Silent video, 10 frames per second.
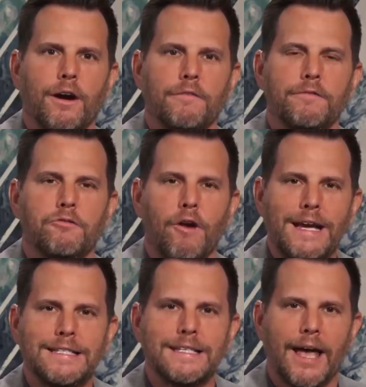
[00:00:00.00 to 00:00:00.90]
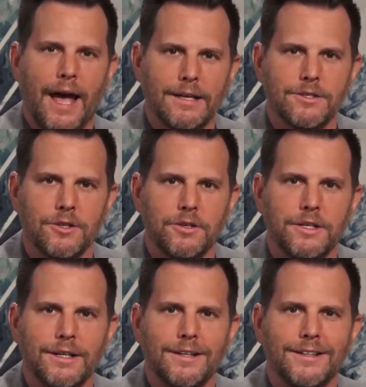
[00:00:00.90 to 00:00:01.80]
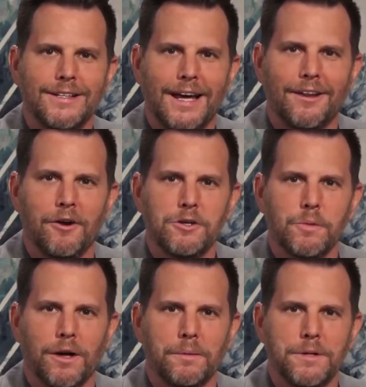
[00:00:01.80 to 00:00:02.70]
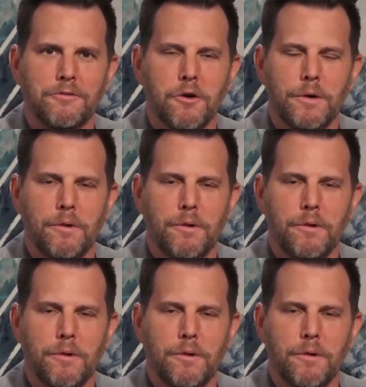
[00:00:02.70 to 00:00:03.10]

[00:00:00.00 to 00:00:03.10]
of Grace Canceled, Dana Loesch. Welcome to The Rubin